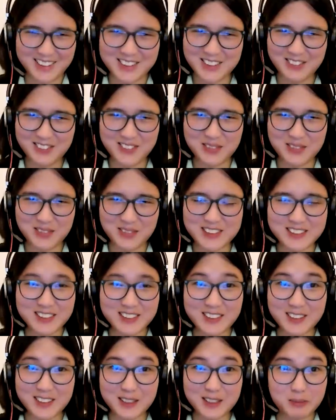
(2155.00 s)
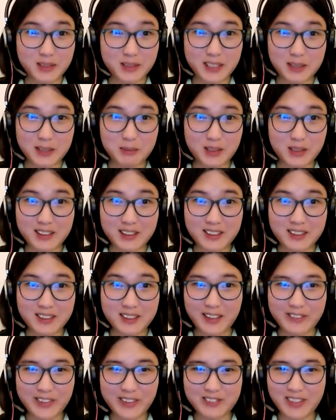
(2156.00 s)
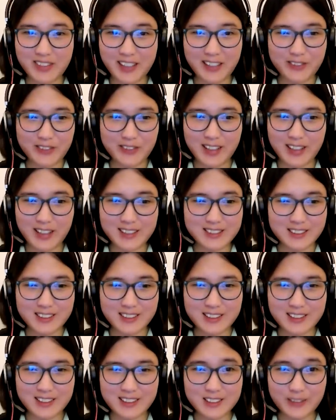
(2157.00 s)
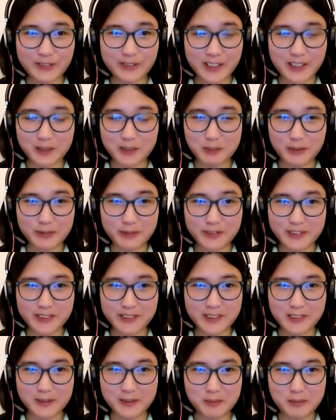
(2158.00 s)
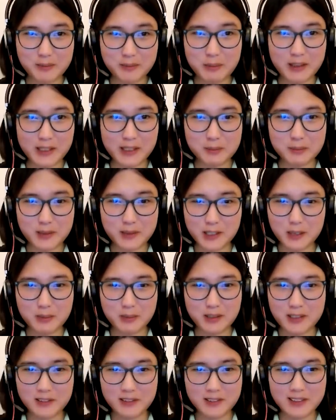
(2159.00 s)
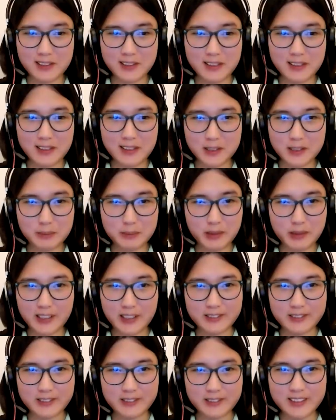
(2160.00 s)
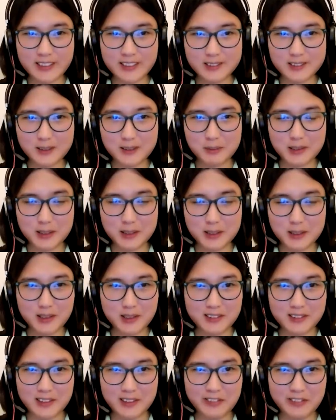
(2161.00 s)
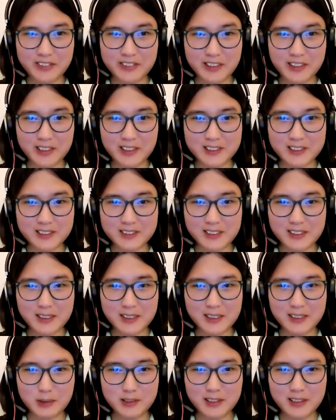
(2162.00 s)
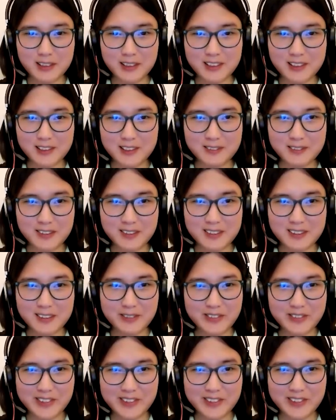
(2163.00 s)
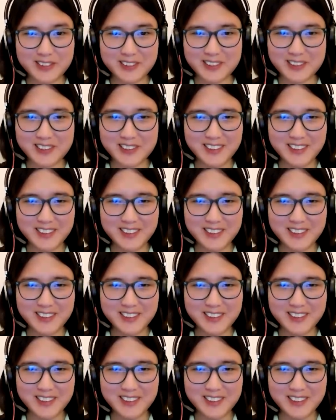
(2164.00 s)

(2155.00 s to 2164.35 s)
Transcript: seemed a bit silly to me. I mean, if I'm if I'm asked to testify before the British Parliament the orthodox the power, it's actually about a bill. I feel like it's only polite to read it first.